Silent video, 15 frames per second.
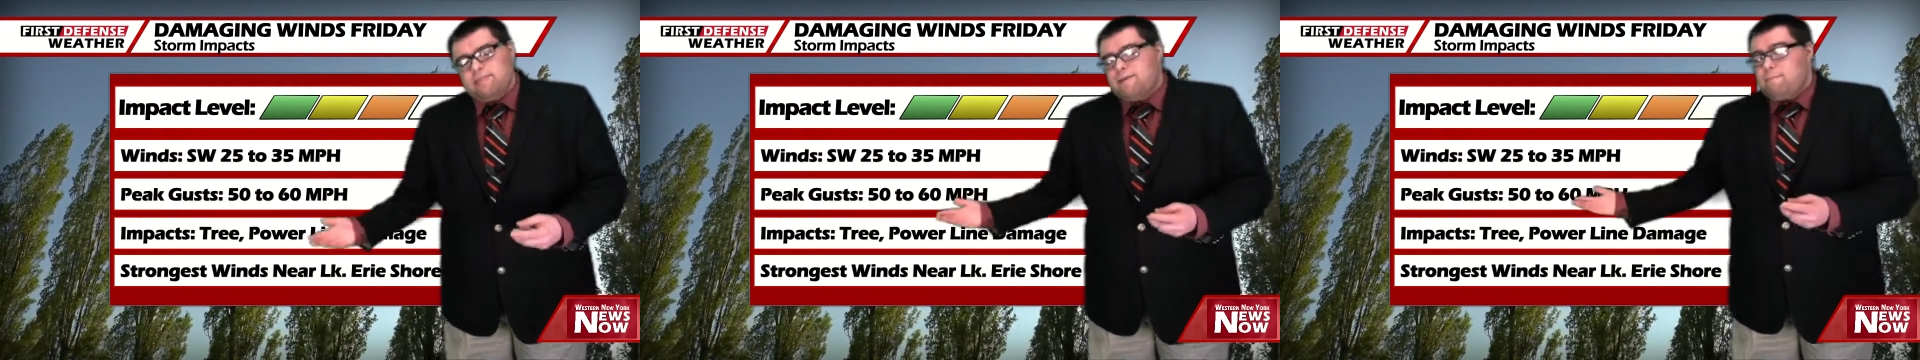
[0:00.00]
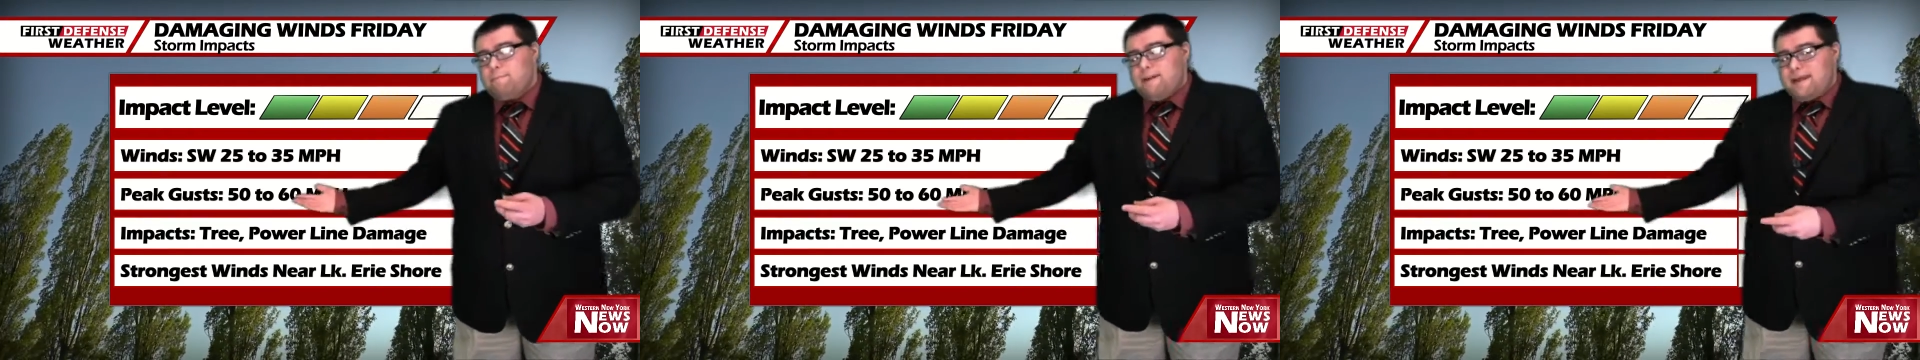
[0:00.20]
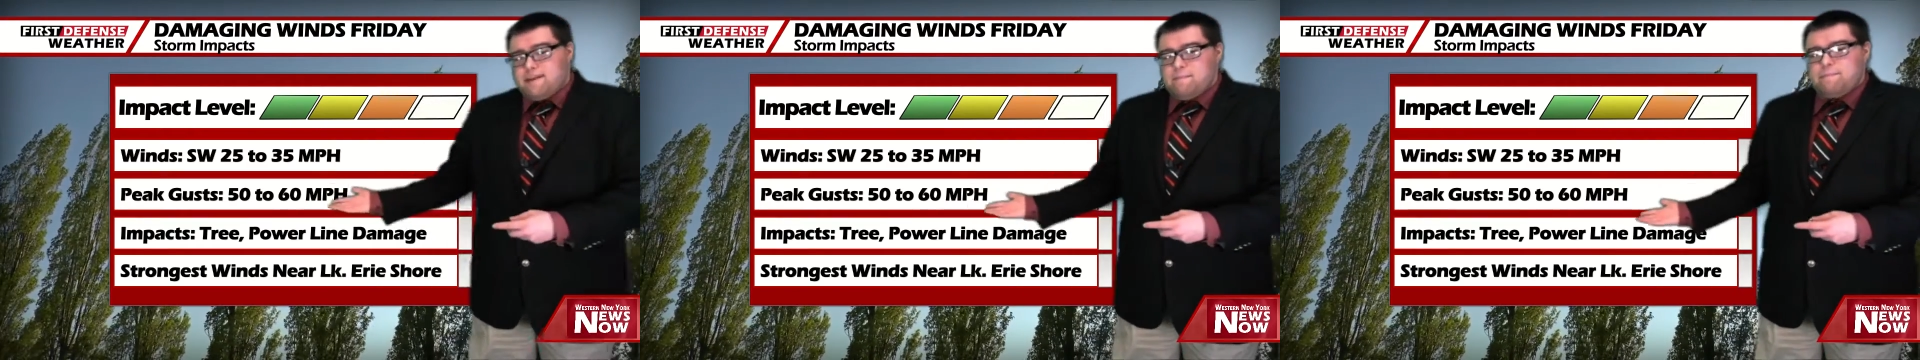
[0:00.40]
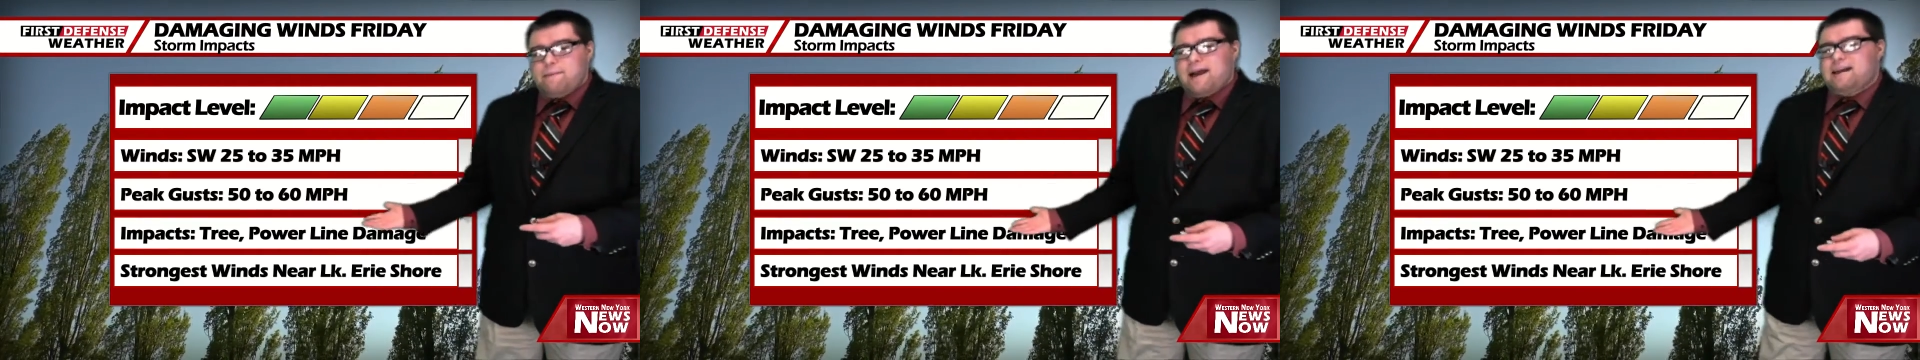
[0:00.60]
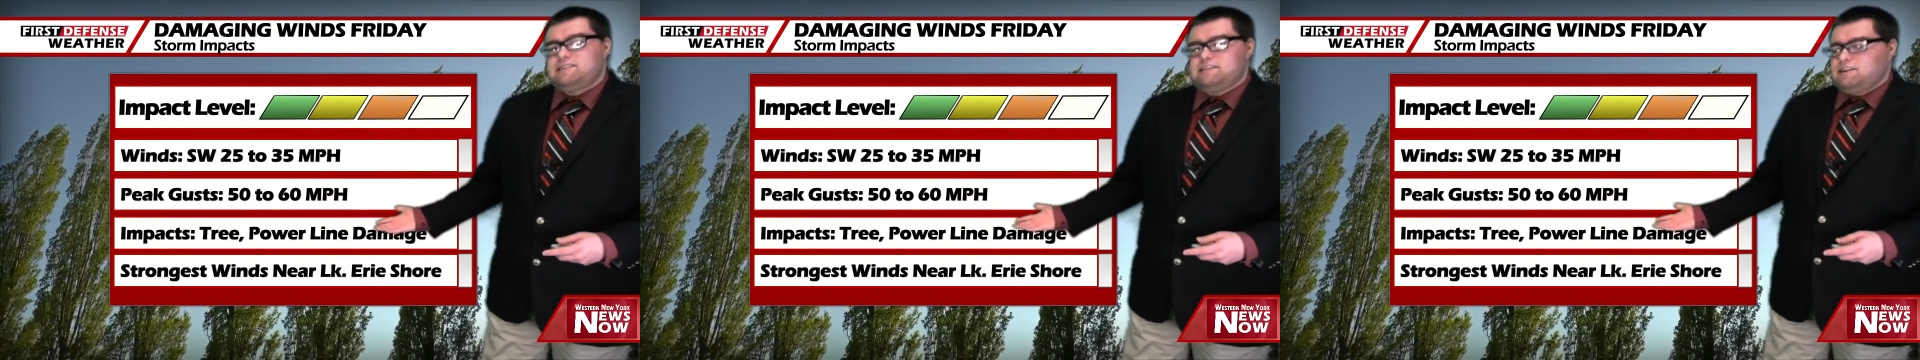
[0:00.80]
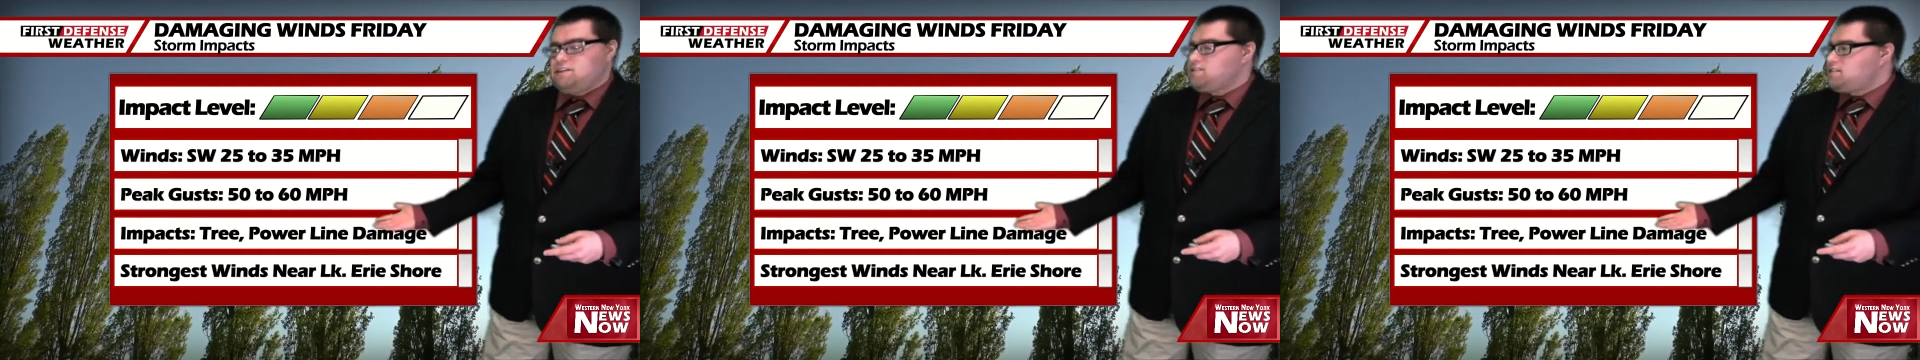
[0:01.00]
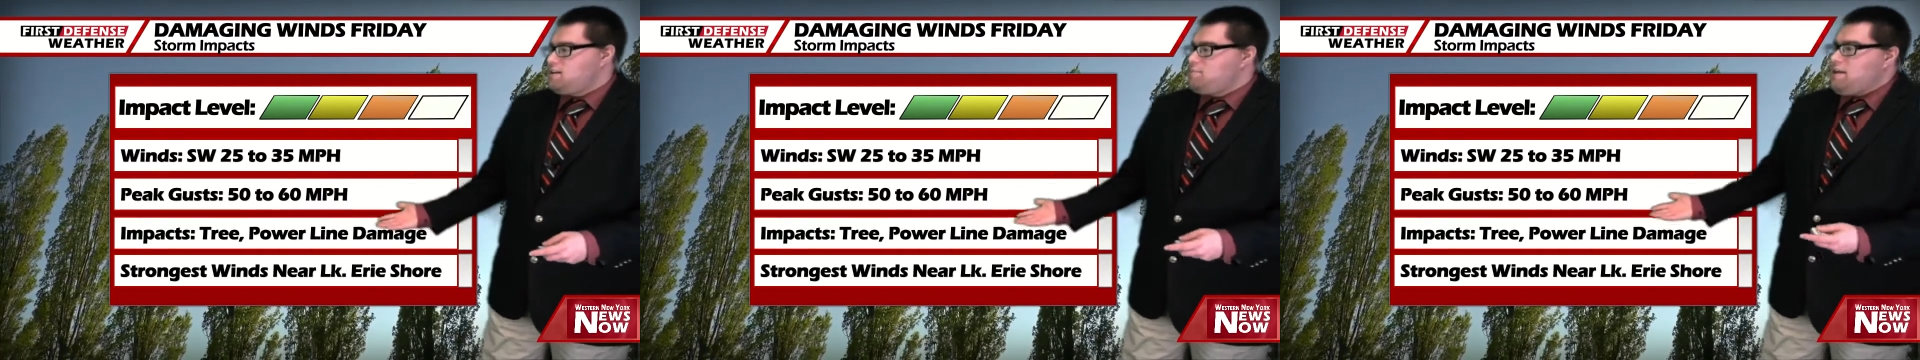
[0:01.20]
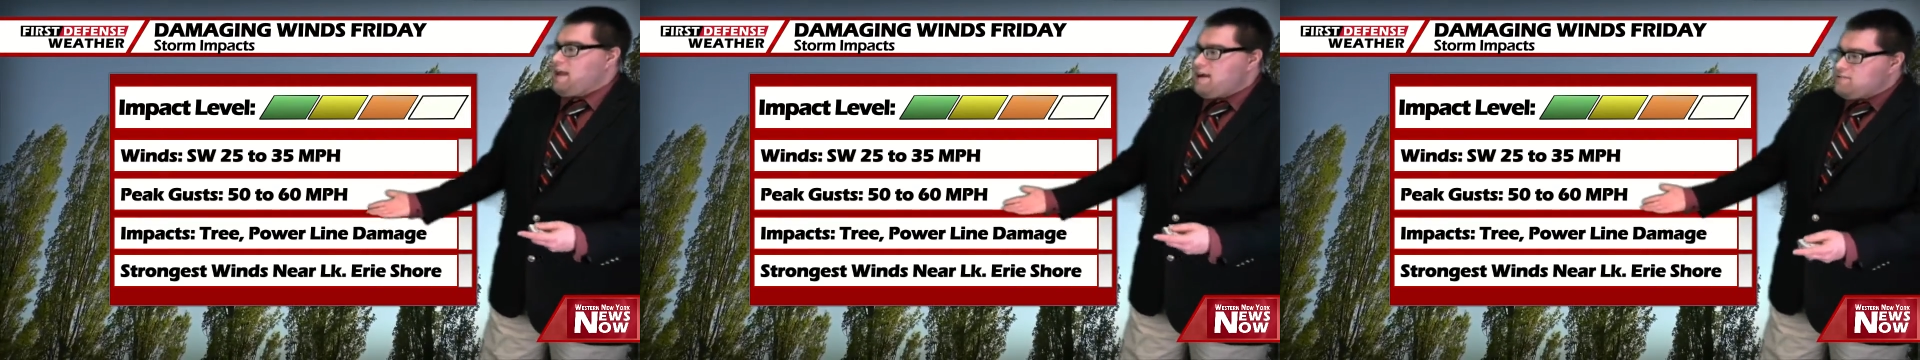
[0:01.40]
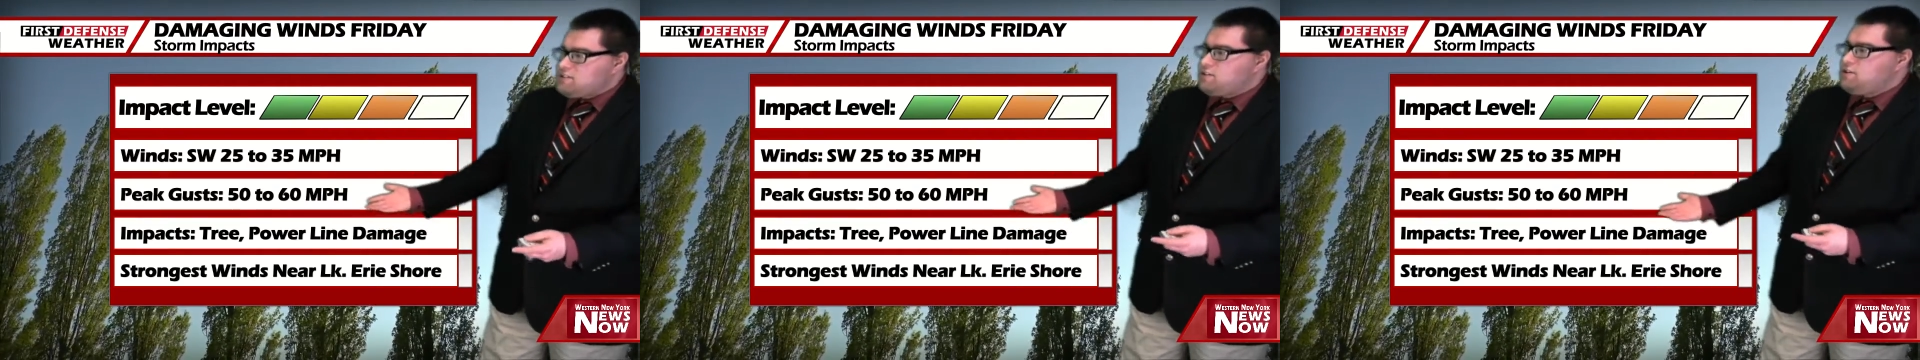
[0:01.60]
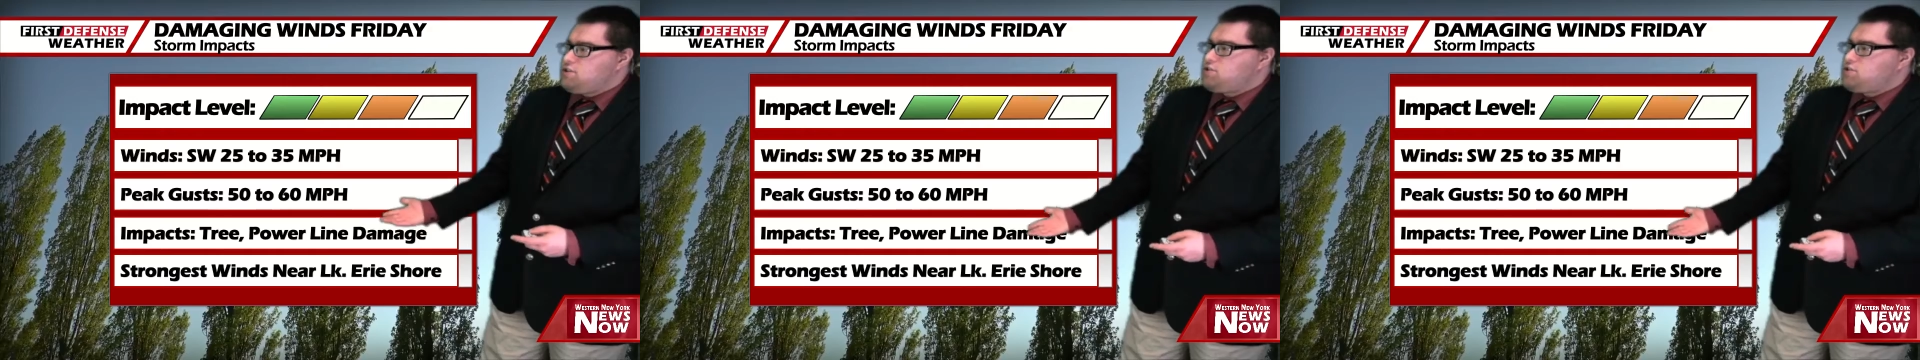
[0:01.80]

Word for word: And the main impacts here is going to be obviously